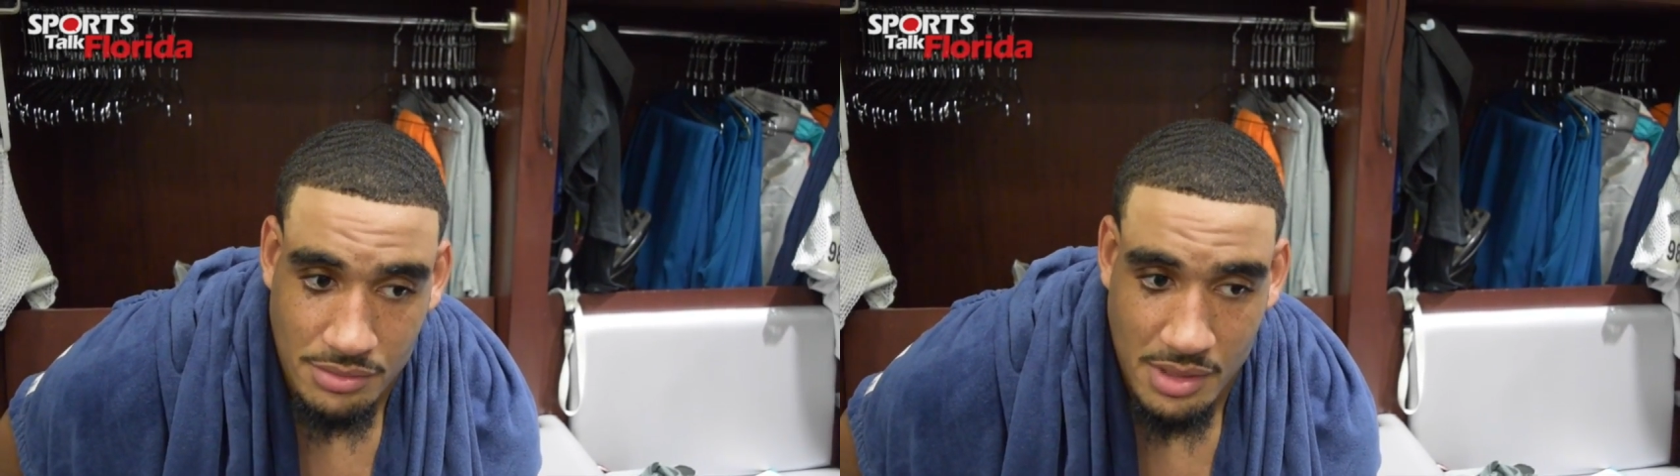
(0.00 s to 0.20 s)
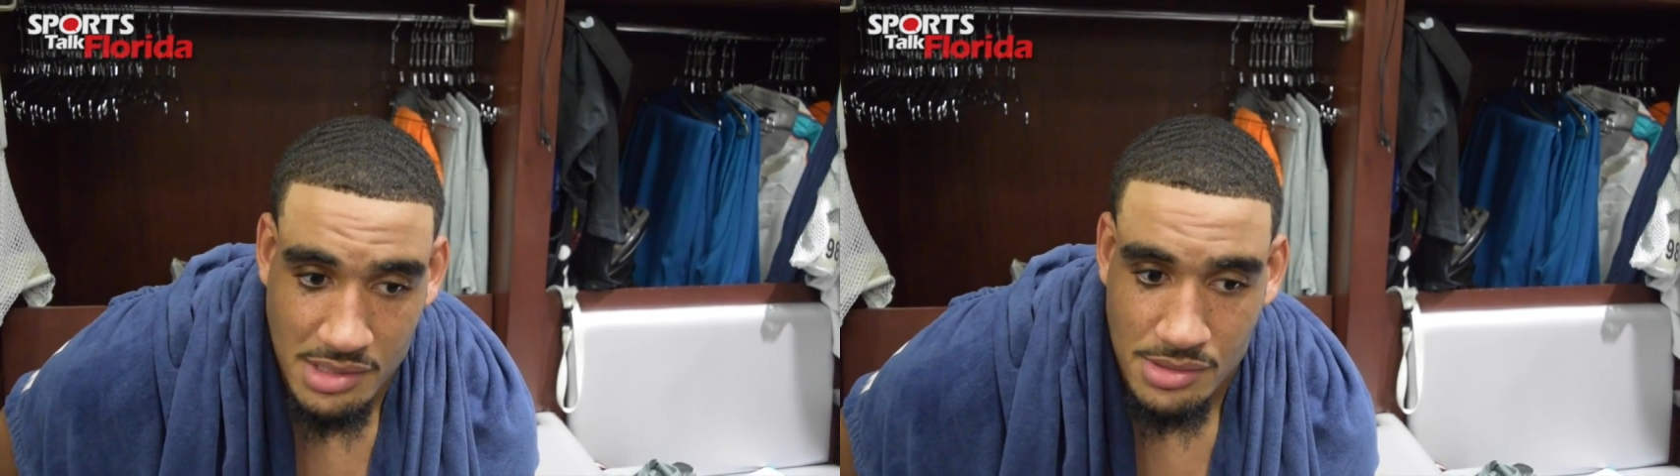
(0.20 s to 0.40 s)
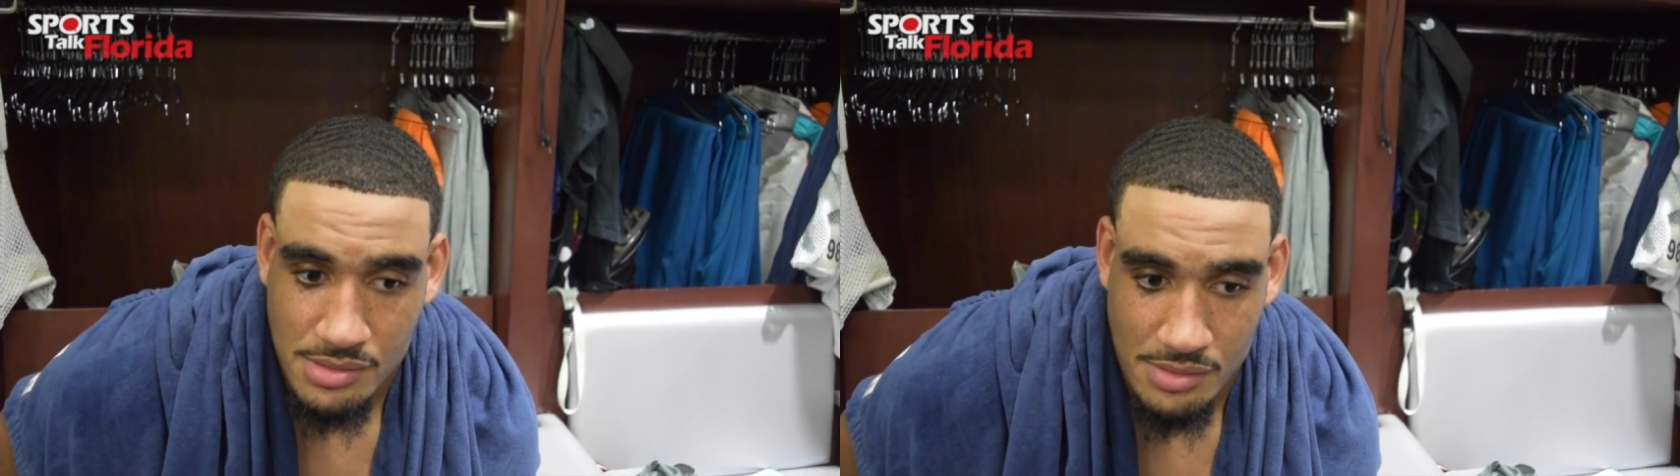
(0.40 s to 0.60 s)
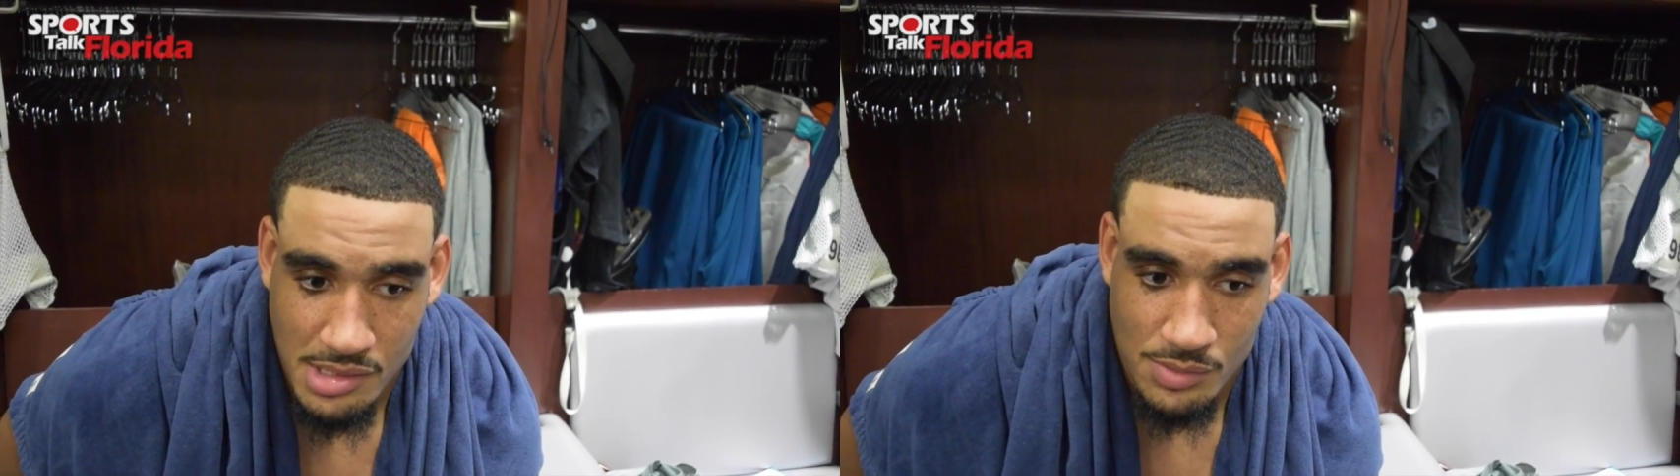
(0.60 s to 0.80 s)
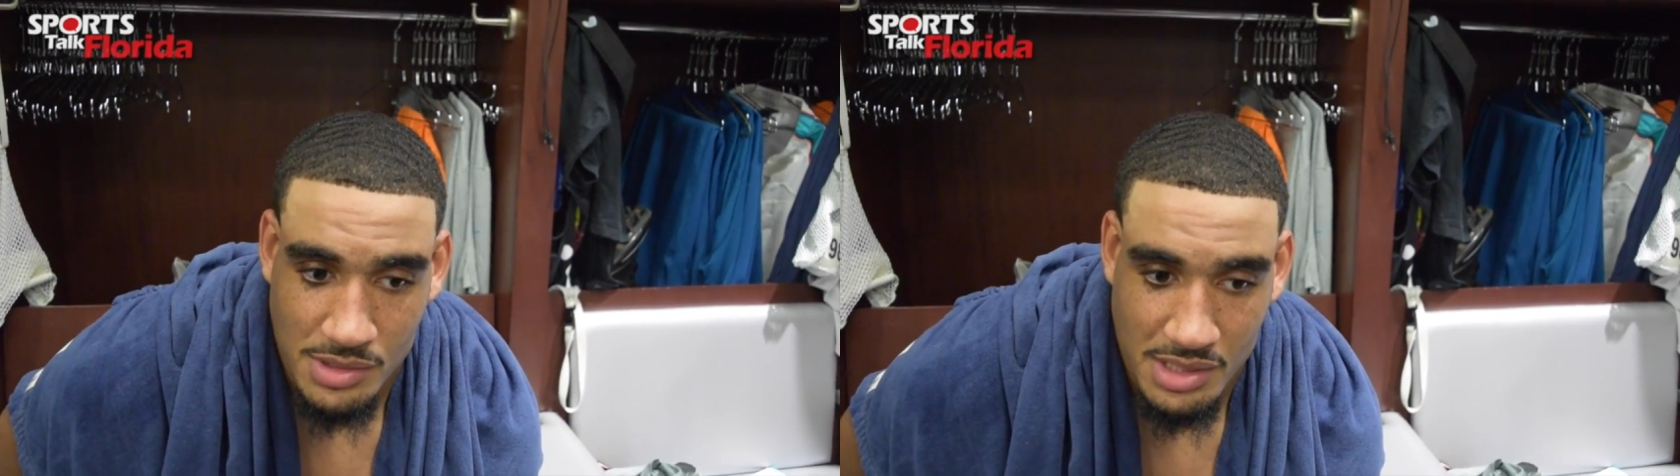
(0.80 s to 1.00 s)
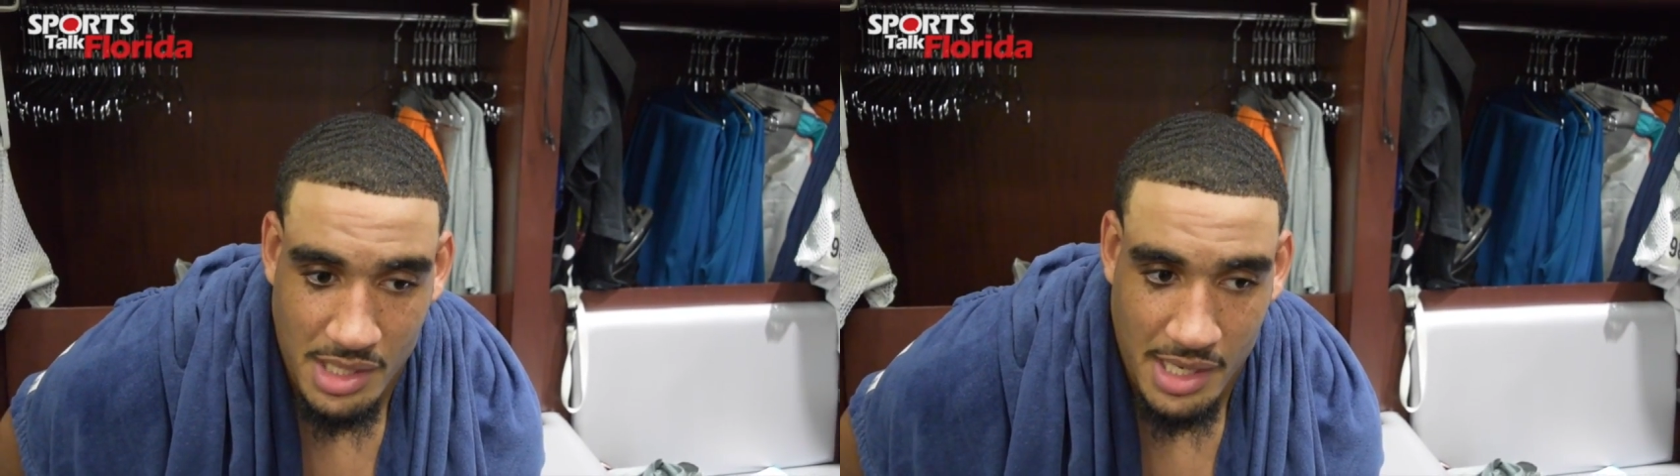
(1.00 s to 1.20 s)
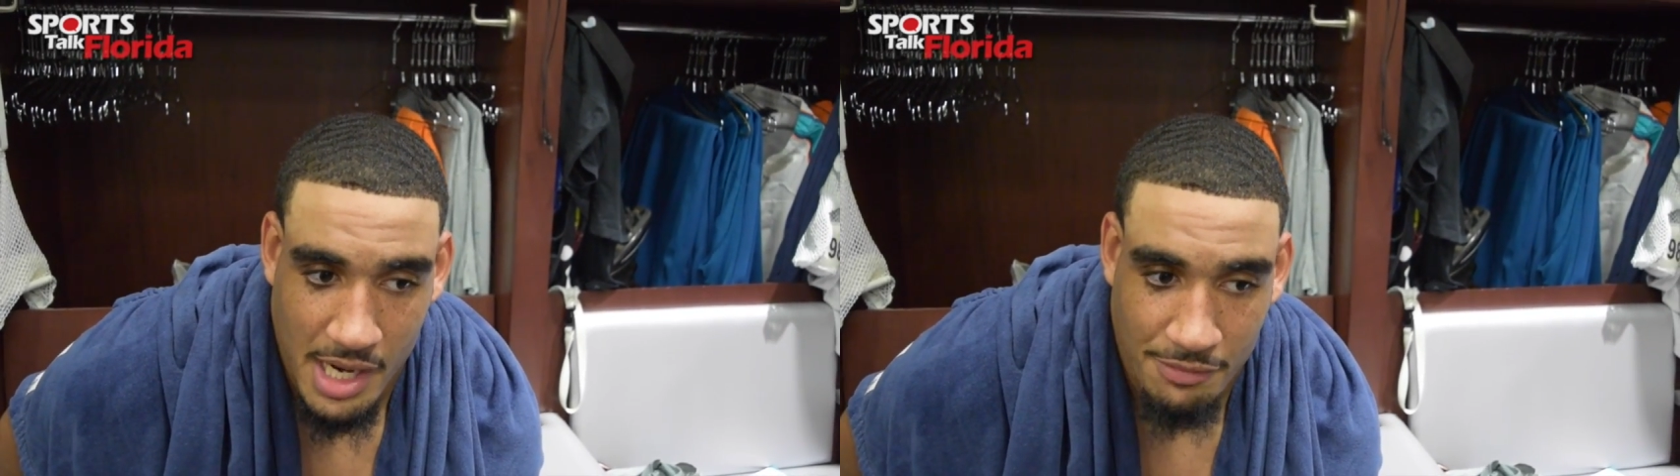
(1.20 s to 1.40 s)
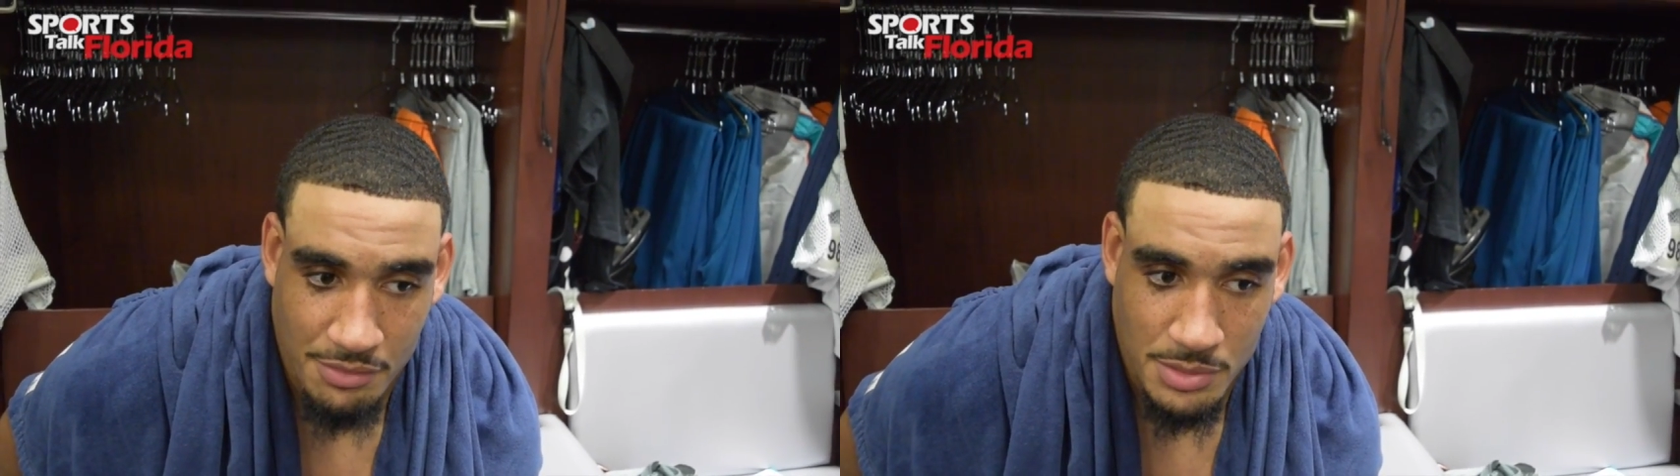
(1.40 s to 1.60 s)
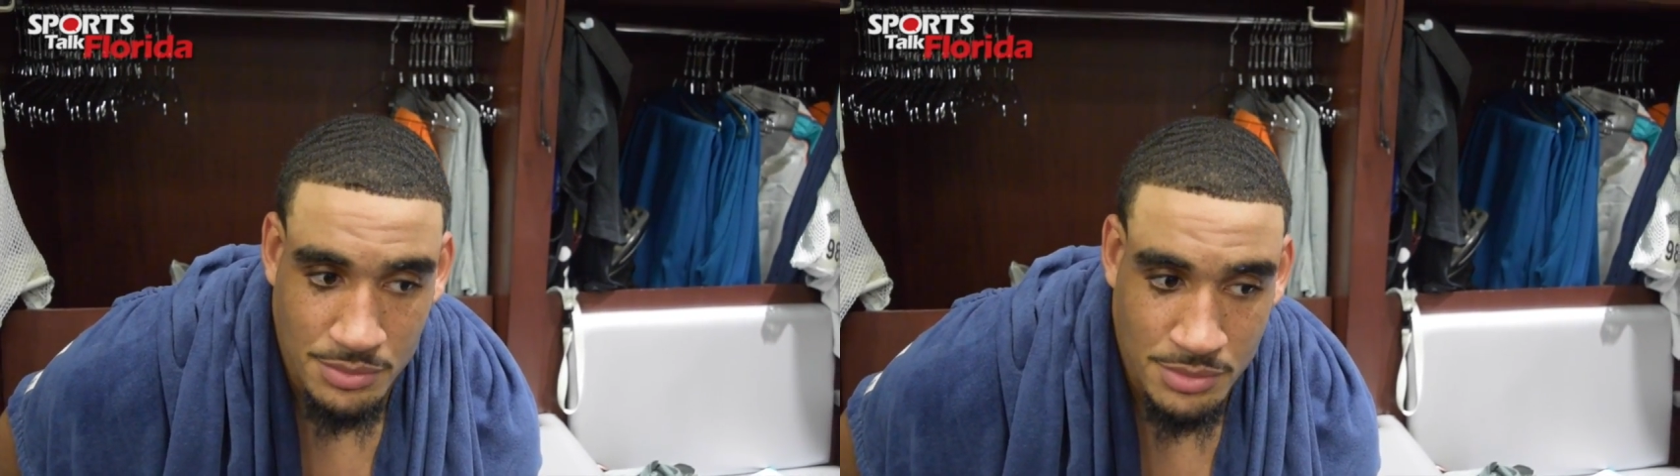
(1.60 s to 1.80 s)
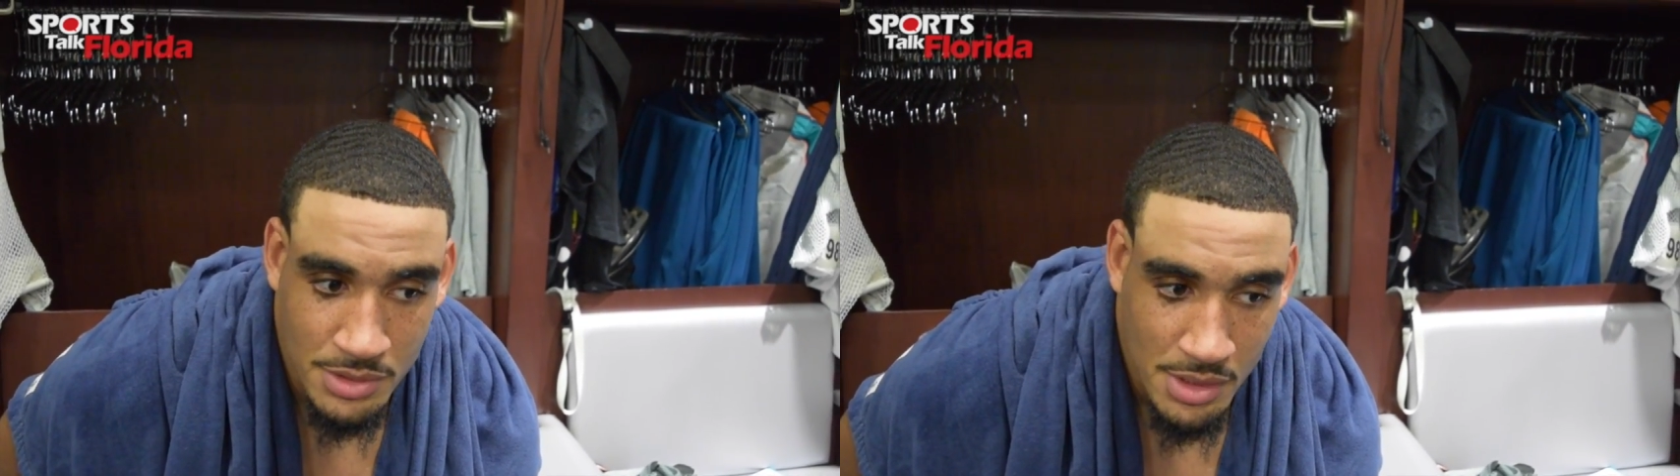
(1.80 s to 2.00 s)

That's one thing I got from him.